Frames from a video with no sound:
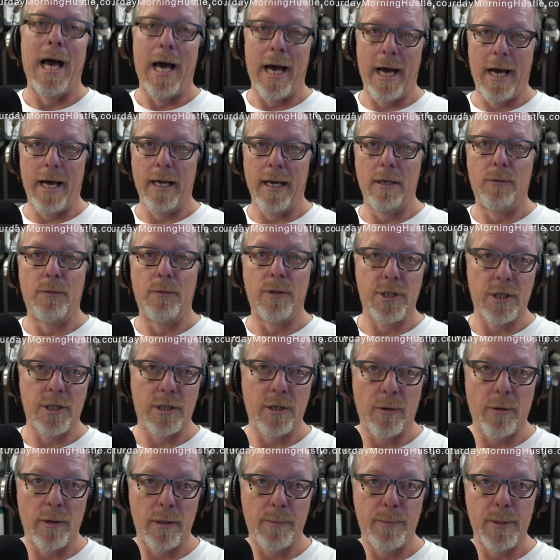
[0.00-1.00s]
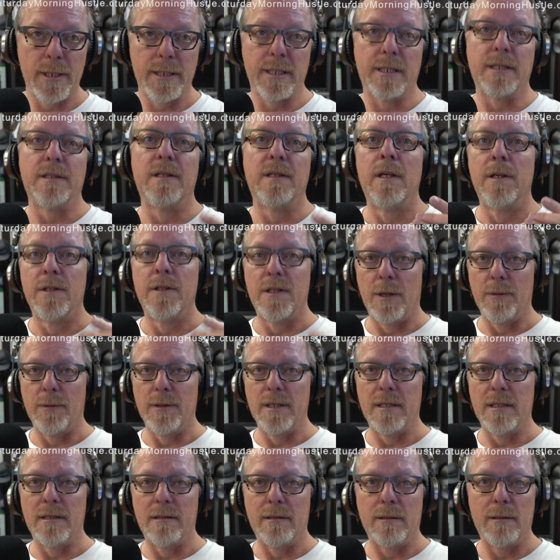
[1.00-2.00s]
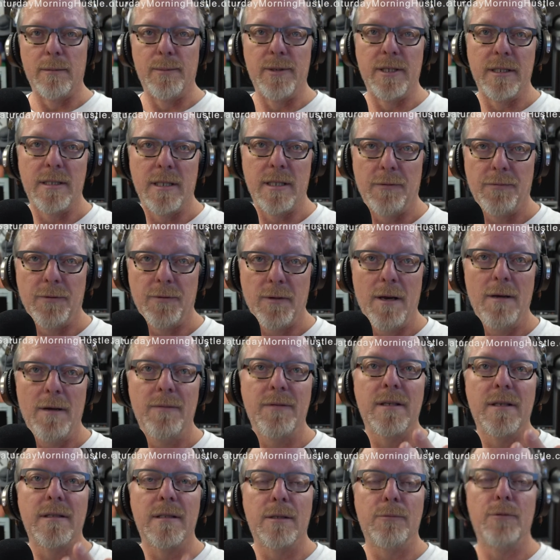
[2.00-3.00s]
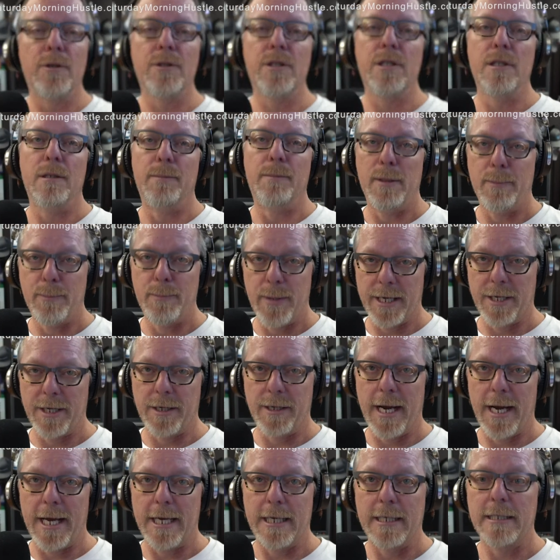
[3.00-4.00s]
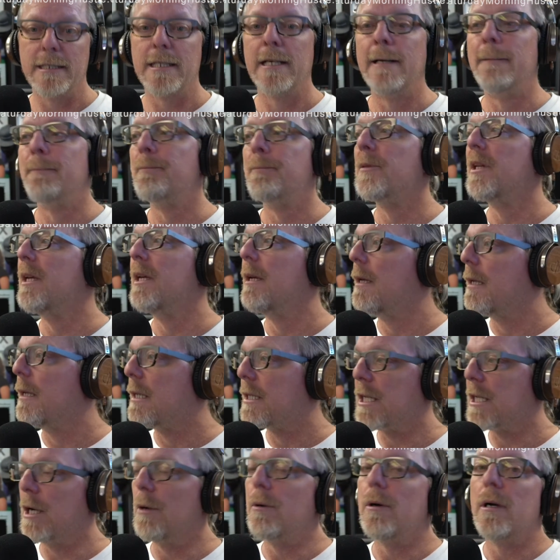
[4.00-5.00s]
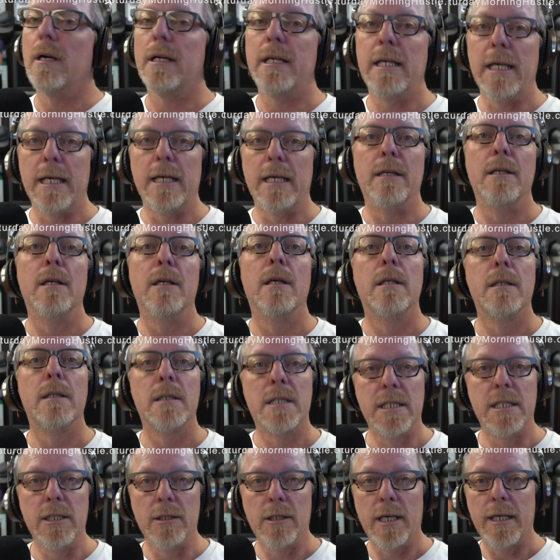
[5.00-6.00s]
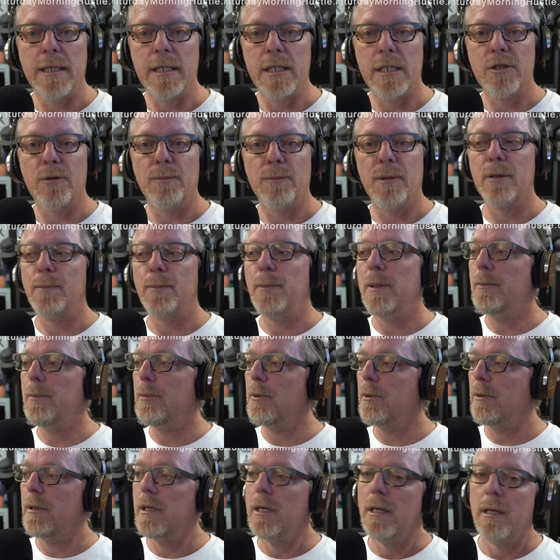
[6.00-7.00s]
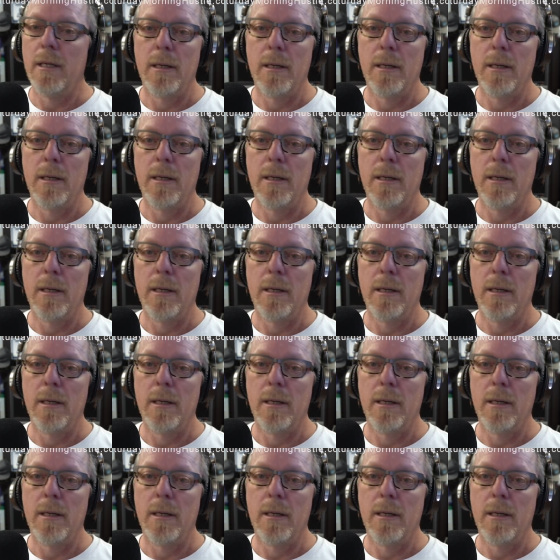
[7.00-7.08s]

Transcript: I don't want you to go out of business. So this is a little bit of tough love because I want you to be better at it. So again, steal ideas from other people,